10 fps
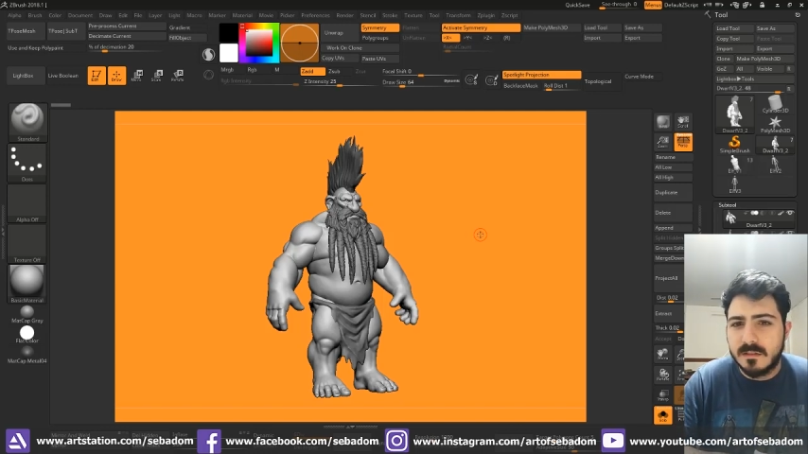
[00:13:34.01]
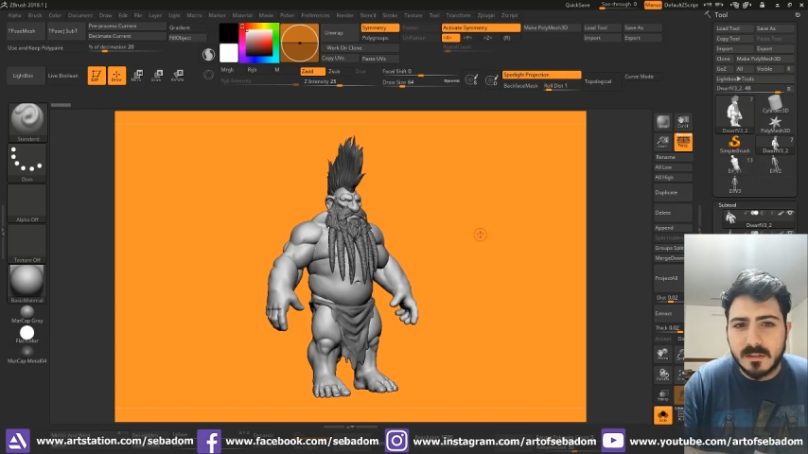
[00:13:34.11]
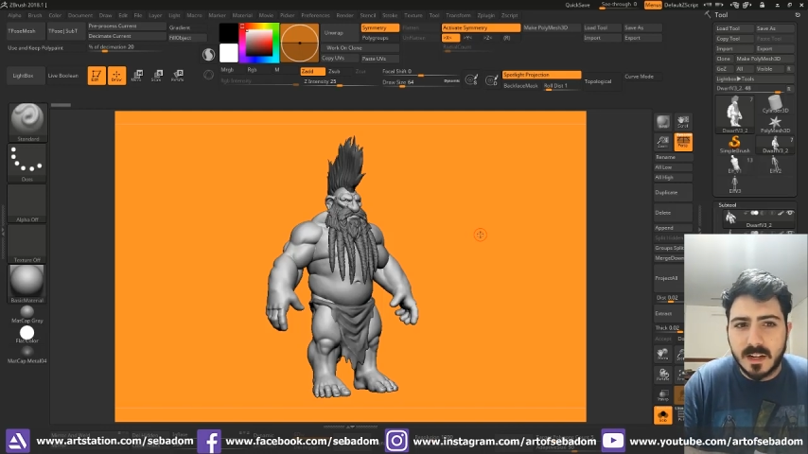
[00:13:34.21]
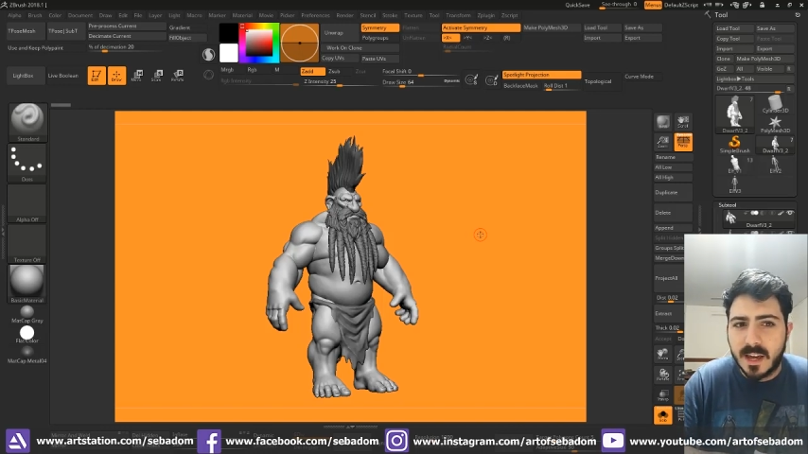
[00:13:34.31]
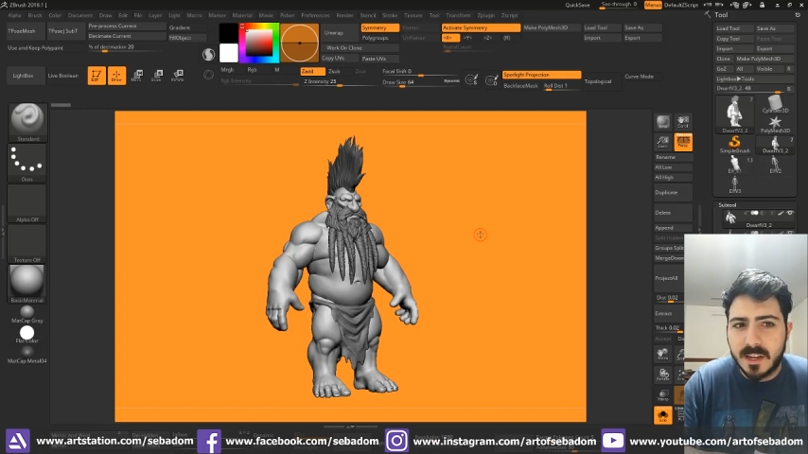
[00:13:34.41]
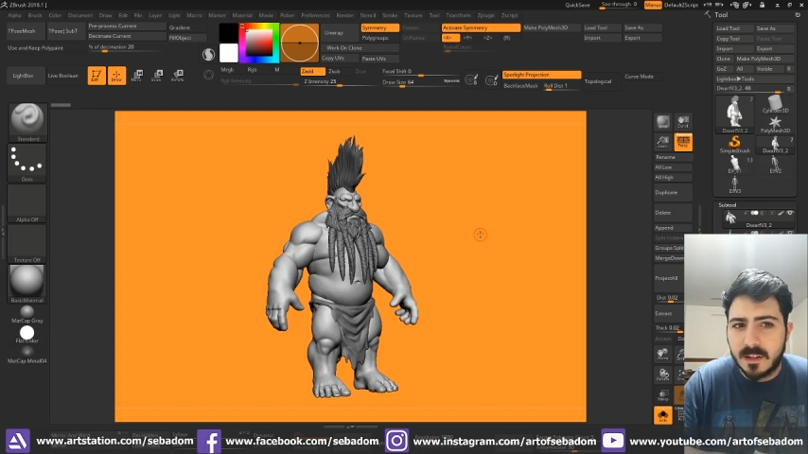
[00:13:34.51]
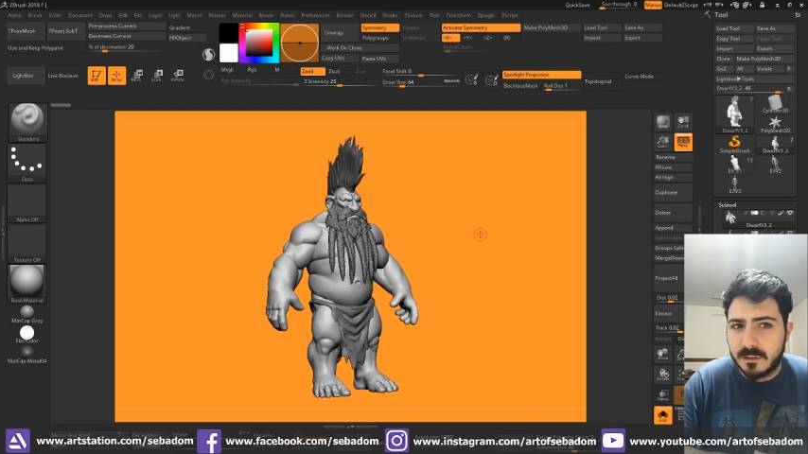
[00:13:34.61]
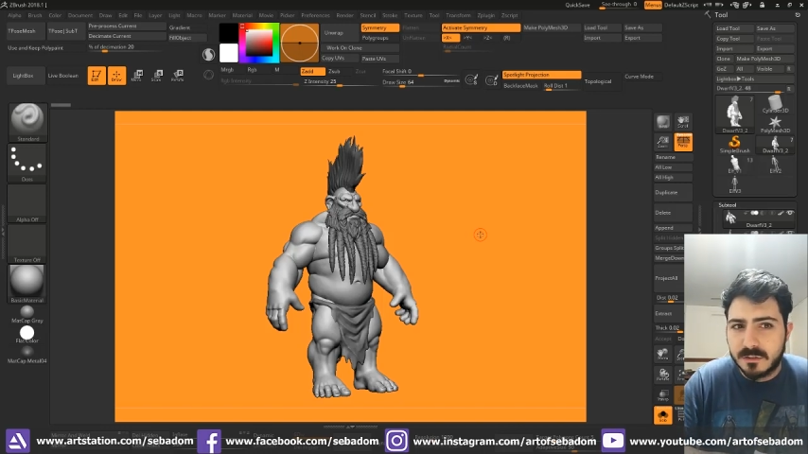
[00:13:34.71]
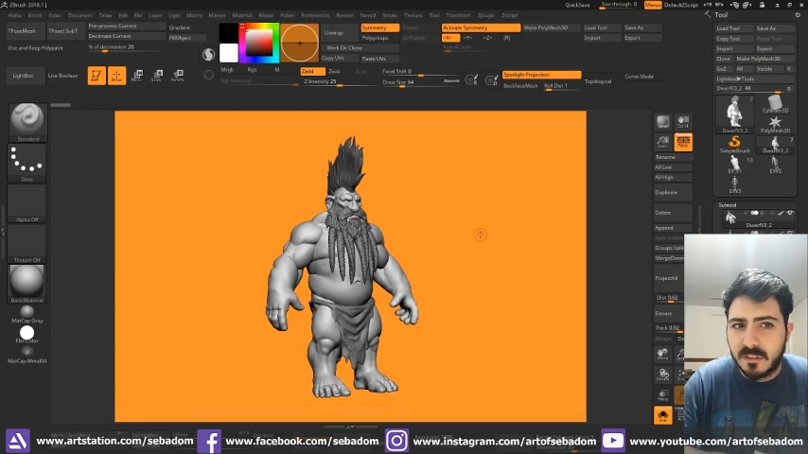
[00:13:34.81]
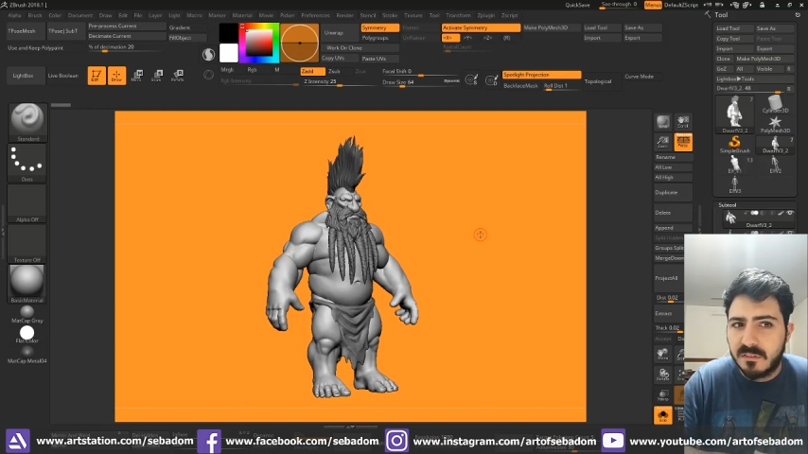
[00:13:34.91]
slayer
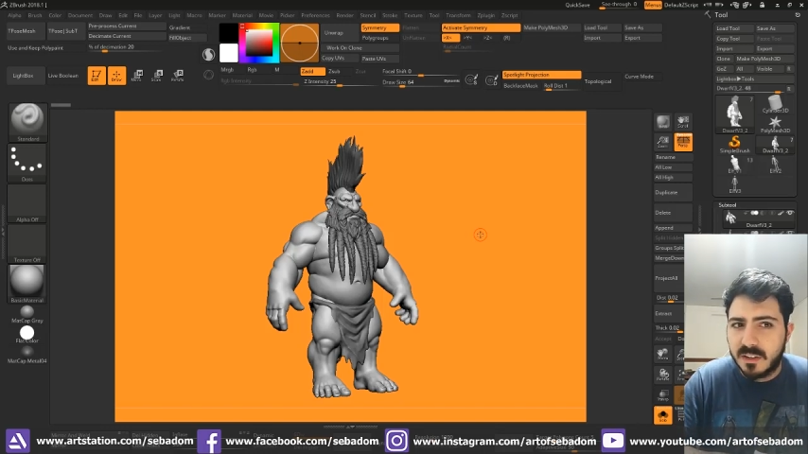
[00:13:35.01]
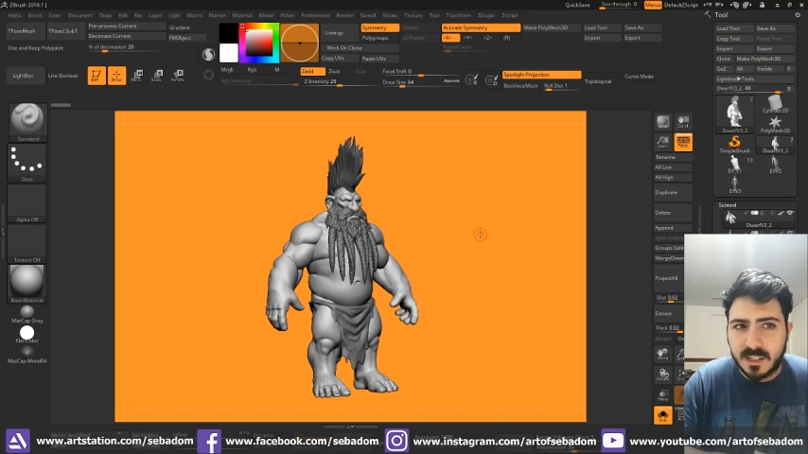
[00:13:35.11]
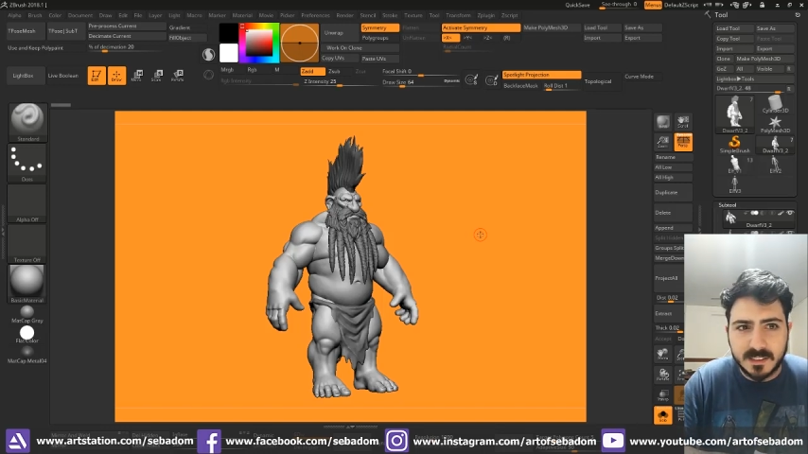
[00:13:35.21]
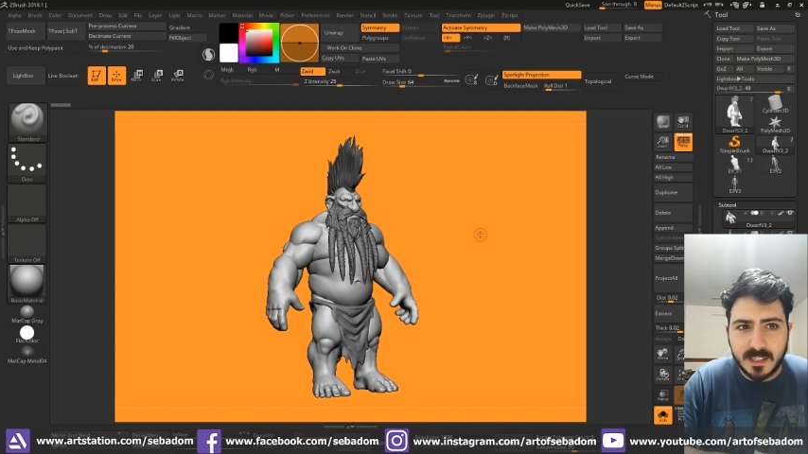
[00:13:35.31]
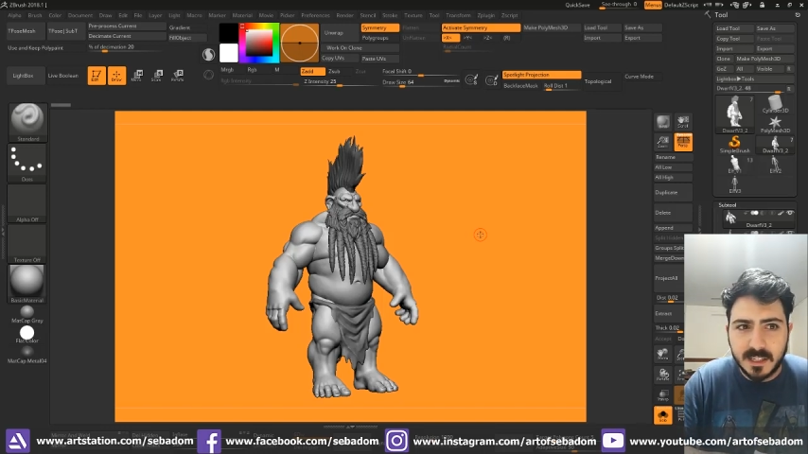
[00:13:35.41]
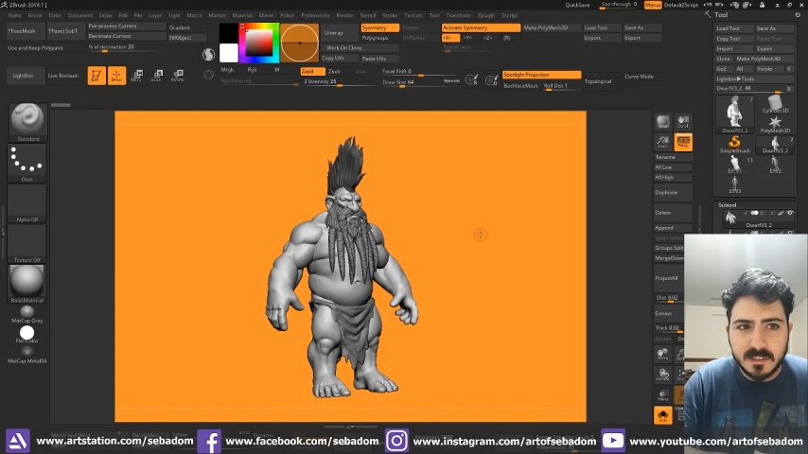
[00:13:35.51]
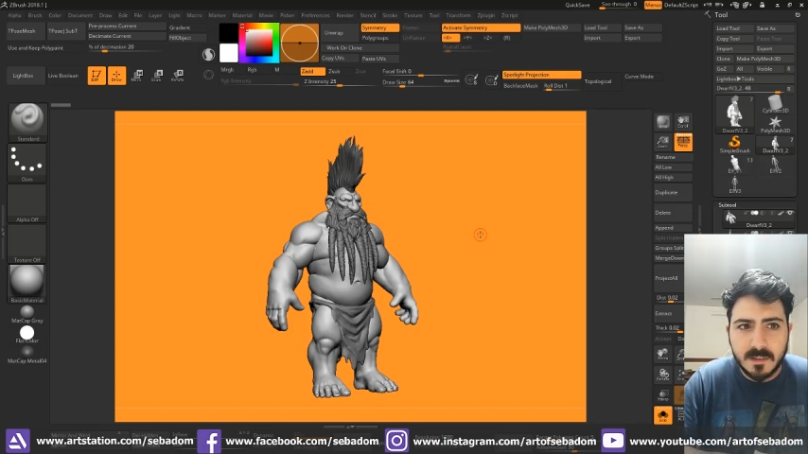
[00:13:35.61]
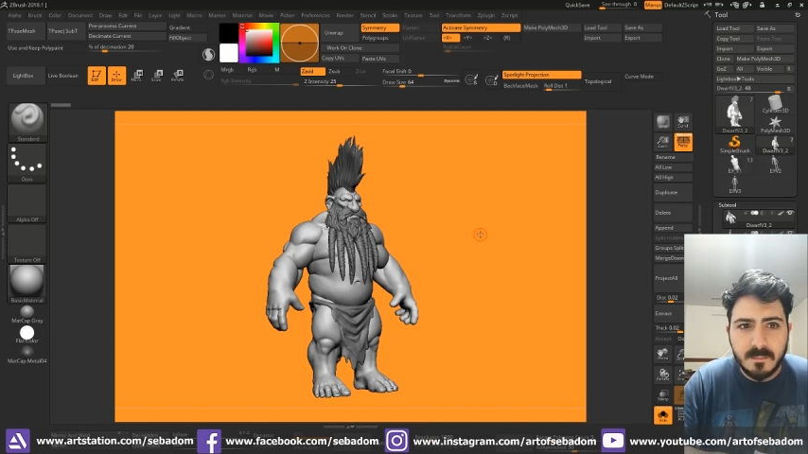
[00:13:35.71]
or something like that.